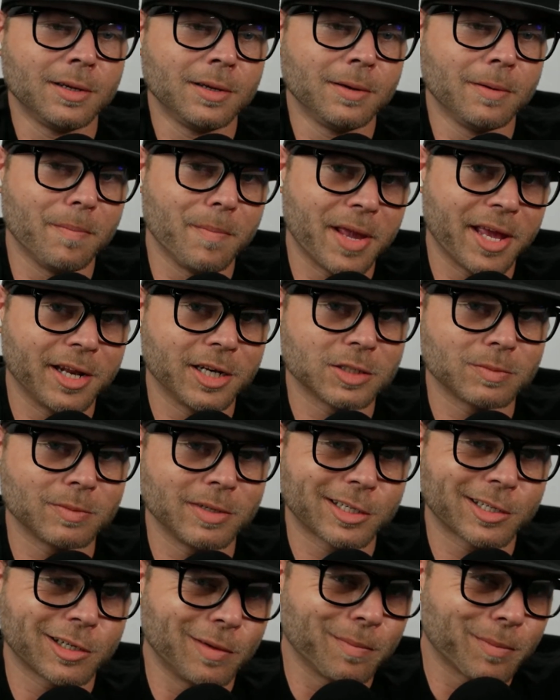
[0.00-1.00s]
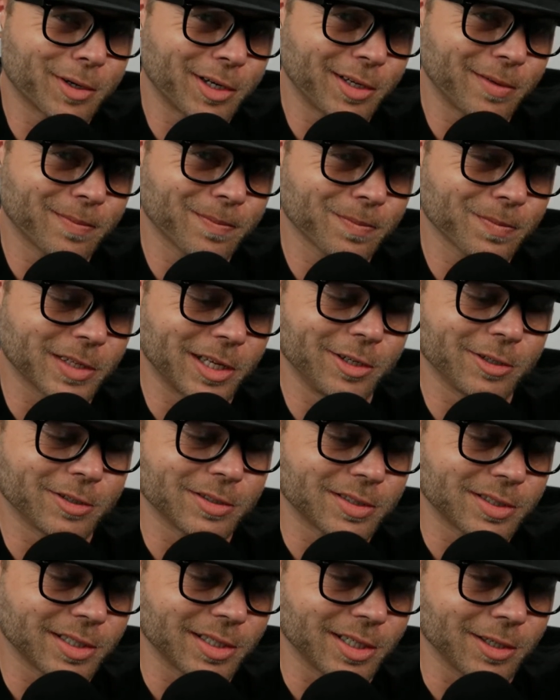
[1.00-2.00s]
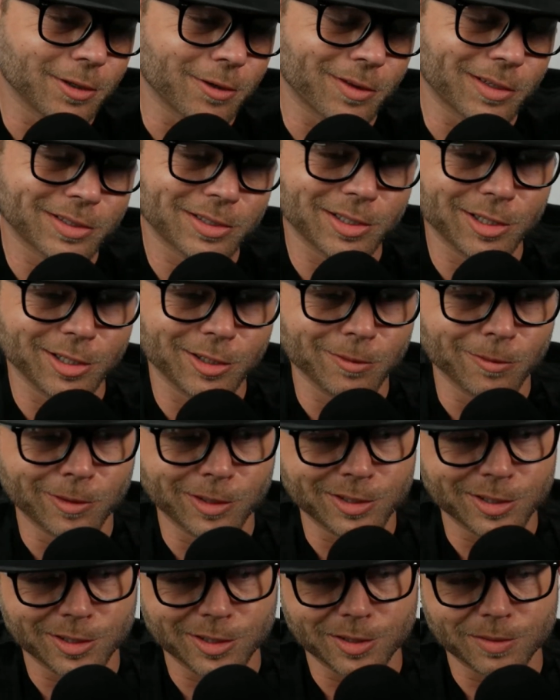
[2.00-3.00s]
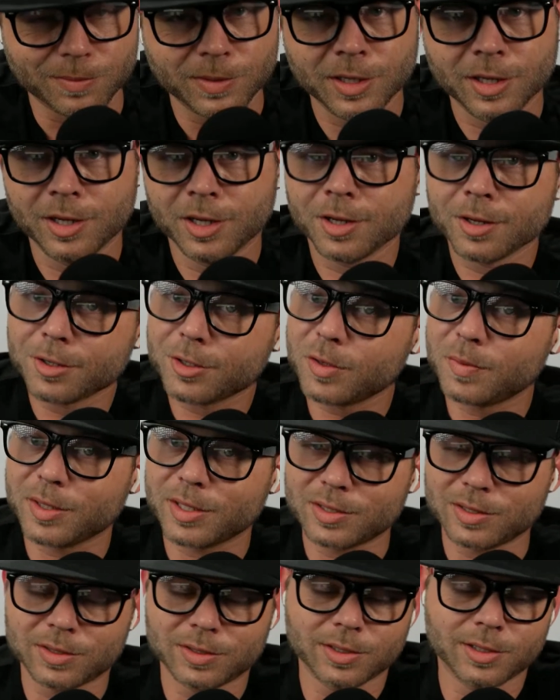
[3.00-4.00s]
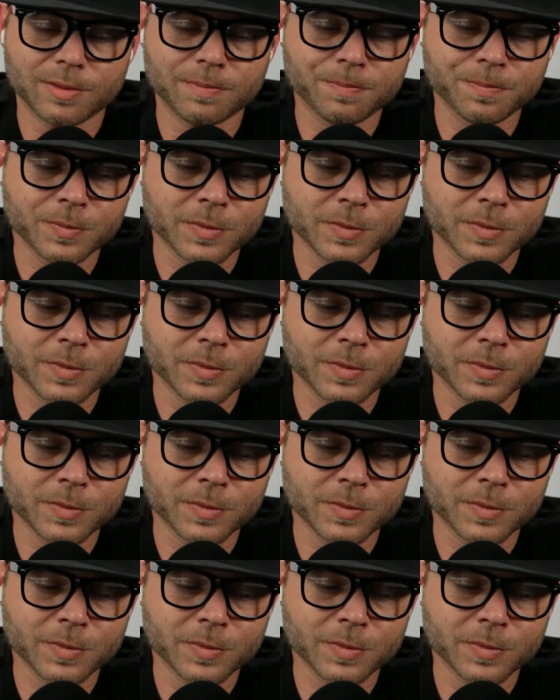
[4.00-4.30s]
management company in your city, or the city you want to do business in.